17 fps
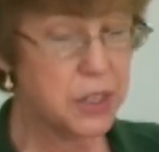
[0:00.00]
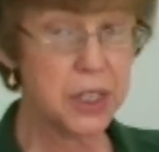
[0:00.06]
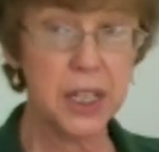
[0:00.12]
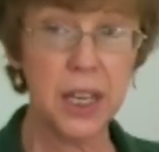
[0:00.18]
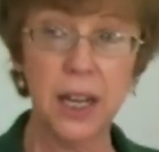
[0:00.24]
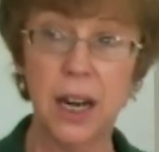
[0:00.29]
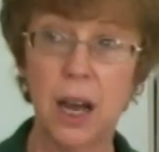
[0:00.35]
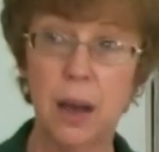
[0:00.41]

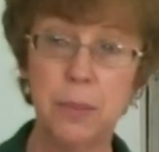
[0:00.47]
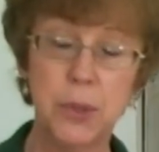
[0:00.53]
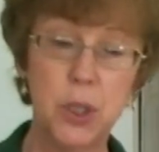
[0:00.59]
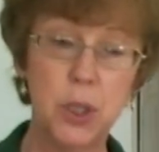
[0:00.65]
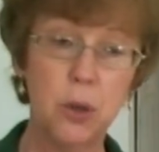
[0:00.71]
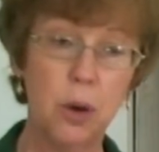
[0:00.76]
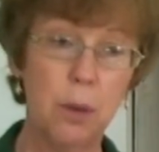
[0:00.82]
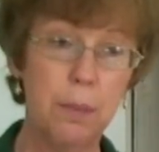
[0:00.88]
this get
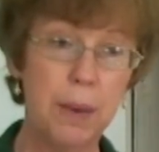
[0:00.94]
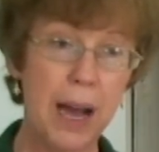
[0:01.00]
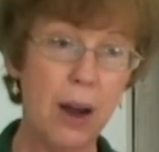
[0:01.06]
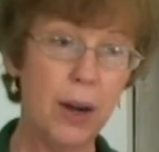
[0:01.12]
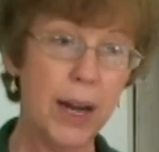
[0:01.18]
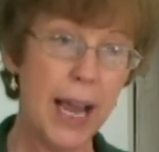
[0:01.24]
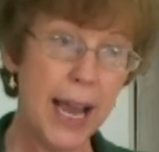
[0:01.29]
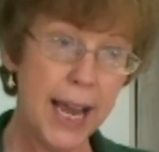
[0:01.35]
up to
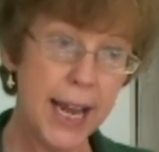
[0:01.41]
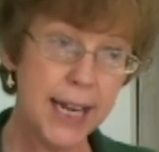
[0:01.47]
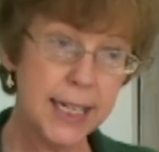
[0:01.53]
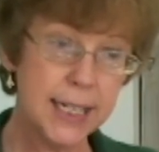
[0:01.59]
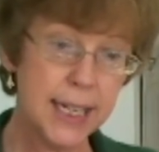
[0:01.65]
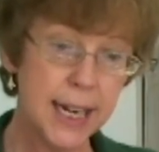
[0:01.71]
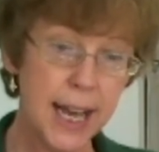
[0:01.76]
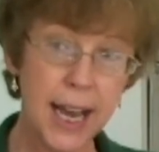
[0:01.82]
about
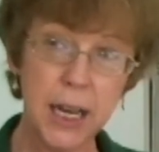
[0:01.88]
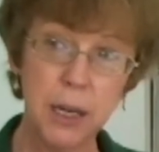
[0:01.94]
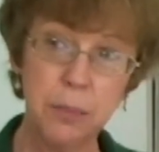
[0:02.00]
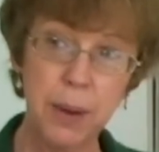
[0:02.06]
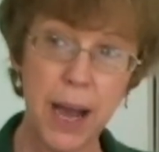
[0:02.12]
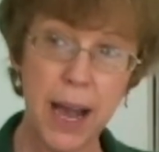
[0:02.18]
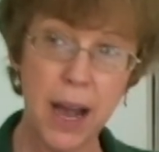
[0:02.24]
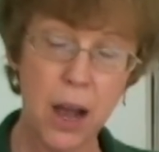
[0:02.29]
eight to
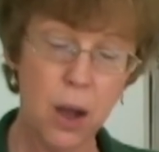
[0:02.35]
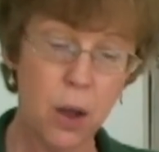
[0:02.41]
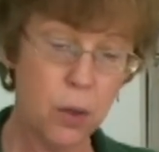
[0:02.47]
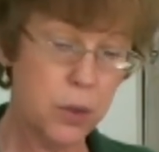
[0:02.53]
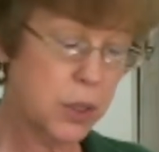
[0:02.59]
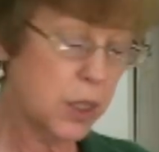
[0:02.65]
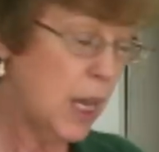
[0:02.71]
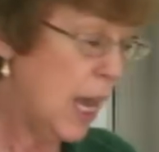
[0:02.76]
nine
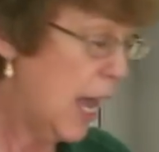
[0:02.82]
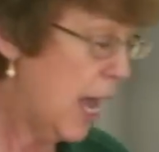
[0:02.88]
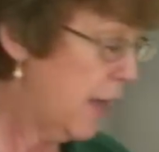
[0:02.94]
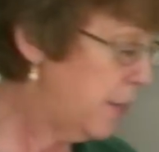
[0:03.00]
pounds.